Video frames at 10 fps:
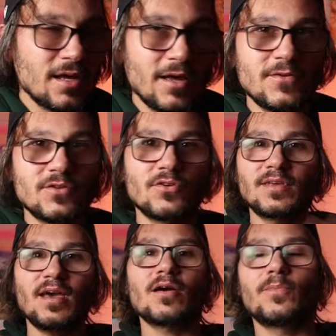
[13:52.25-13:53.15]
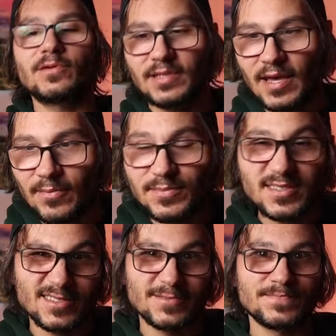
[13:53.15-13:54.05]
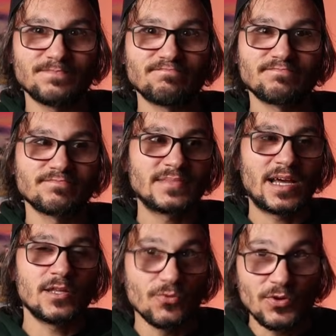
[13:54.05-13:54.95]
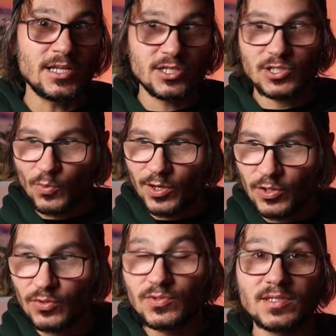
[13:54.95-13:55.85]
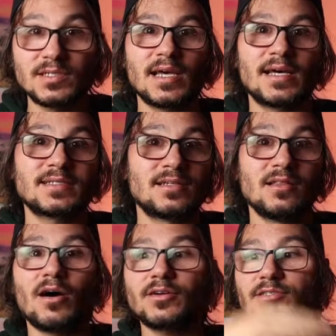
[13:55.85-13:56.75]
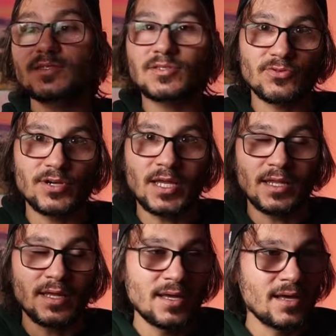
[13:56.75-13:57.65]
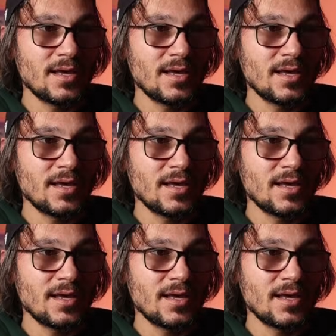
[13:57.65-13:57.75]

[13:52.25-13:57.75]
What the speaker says: If you don't care about games and you really just want to use this as the largest screen